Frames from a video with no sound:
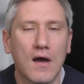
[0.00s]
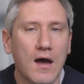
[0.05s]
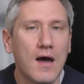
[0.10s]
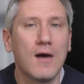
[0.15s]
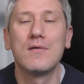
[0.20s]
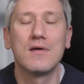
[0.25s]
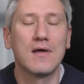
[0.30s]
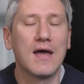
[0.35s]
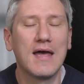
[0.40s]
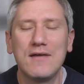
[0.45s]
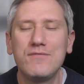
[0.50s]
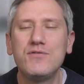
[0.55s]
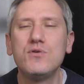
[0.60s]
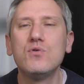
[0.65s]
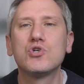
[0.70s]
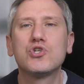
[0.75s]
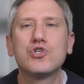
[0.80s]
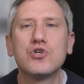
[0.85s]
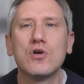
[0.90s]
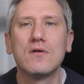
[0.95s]

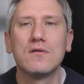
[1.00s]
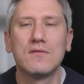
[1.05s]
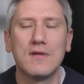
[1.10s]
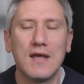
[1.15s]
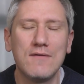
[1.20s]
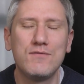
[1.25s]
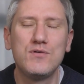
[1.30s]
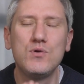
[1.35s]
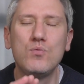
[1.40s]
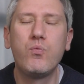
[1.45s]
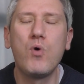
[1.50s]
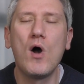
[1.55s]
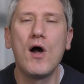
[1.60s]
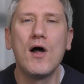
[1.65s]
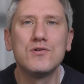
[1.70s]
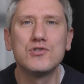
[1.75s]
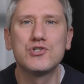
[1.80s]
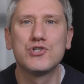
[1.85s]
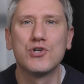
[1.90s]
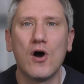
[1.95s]
If you
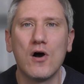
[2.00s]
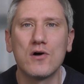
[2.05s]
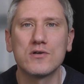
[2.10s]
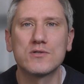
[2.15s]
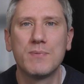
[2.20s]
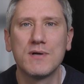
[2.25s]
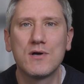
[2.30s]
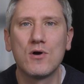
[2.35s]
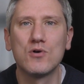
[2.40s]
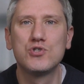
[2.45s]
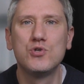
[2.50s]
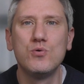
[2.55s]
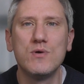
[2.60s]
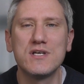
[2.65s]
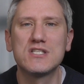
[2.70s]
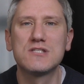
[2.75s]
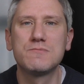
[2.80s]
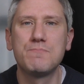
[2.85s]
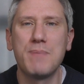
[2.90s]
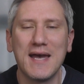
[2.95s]
weren't shocked because you
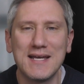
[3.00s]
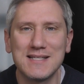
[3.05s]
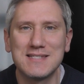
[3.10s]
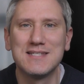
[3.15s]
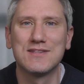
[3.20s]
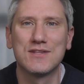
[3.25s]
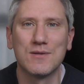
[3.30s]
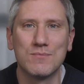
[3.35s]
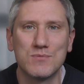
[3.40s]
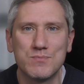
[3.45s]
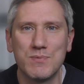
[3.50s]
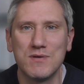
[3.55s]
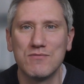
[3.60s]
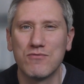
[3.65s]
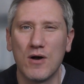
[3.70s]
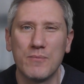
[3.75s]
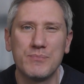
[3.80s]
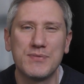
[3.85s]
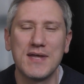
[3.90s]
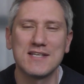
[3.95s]
expected them to be
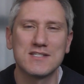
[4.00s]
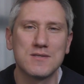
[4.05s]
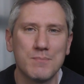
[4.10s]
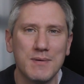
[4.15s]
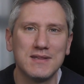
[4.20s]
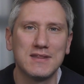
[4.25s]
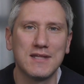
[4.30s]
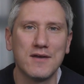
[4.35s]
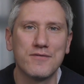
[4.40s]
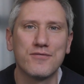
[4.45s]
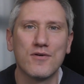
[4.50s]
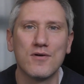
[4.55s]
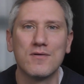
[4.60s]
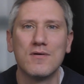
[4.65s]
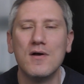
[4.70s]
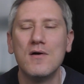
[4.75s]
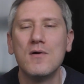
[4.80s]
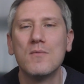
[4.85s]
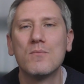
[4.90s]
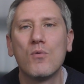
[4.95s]
robbed, that's a bit
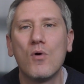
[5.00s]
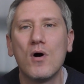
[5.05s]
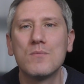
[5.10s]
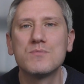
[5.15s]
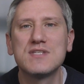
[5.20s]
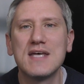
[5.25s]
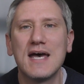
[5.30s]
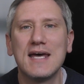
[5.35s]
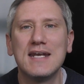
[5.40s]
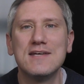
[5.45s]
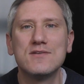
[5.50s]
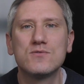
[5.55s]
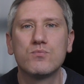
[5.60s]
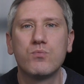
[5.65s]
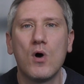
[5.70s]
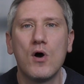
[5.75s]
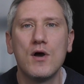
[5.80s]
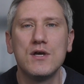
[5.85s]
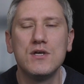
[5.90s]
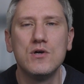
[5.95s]
different. But what I'm saying is,
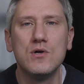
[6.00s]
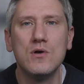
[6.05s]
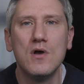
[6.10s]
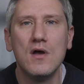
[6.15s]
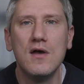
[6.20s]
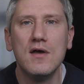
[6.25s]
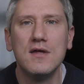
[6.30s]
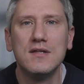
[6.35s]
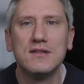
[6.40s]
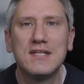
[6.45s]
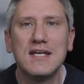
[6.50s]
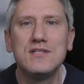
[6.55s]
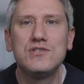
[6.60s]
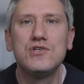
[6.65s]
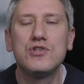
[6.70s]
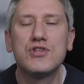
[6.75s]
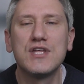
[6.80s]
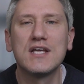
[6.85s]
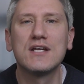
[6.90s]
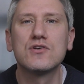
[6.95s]
did
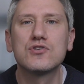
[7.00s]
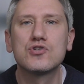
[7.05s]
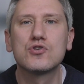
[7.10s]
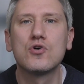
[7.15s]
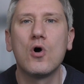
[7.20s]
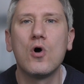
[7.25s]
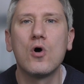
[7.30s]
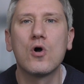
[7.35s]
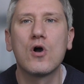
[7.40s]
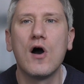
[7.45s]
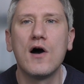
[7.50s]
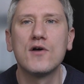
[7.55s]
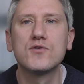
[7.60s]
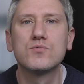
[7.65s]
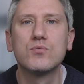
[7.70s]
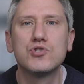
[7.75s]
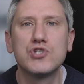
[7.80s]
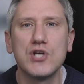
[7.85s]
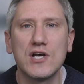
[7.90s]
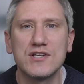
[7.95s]
you think the
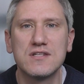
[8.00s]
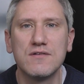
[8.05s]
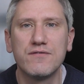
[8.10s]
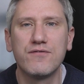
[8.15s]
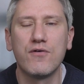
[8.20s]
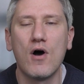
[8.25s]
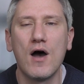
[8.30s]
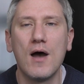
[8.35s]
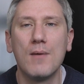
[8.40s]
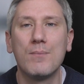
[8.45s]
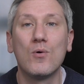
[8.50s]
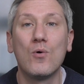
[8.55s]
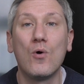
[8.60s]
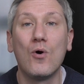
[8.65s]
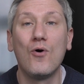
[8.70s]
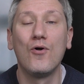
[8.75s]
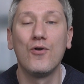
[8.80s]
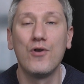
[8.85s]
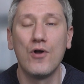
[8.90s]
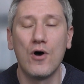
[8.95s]
scorecards were justifiable
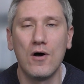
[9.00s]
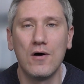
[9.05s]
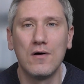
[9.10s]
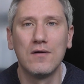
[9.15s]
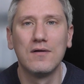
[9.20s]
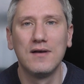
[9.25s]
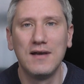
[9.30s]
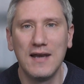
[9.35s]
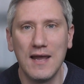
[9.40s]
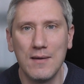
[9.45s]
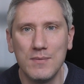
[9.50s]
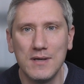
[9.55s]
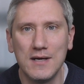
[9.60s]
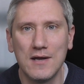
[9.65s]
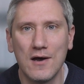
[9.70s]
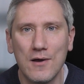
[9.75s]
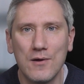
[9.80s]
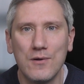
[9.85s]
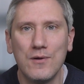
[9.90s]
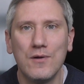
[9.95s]
or not? Let me
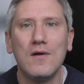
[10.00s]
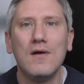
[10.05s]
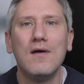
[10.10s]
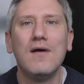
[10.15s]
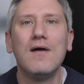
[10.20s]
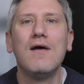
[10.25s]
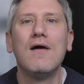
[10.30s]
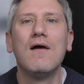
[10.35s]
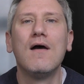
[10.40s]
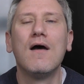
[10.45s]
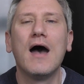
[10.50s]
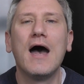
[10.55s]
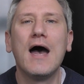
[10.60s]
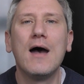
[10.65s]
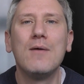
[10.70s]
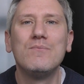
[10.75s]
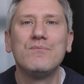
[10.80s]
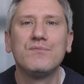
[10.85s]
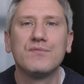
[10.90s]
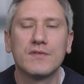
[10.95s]
know.
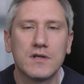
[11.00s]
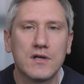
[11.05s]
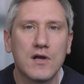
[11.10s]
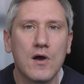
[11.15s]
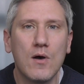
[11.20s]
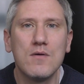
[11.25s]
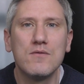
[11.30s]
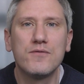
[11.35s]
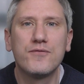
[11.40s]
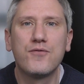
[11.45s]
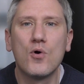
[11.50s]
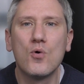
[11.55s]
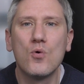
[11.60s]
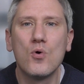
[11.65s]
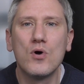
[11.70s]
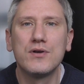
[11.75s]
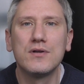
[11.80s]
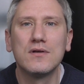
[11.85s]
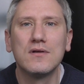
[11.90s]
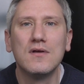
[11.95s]
Going
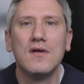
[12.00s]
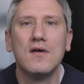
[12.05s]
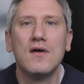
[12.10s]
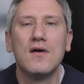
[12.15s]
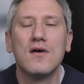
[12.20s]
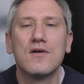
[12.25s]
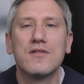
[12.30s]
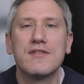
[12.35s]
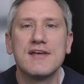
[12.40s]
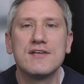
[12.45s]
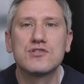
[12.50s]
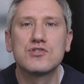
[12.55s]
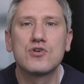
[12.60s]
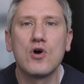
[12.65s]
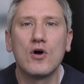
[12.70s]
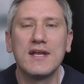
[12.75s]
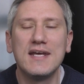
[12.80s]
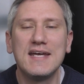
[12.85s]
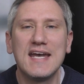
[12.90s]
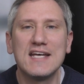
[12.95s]
forward, I think
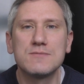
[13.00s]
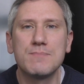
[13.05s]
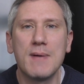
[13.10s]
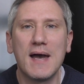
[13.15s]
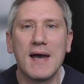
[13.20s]
Scottney gets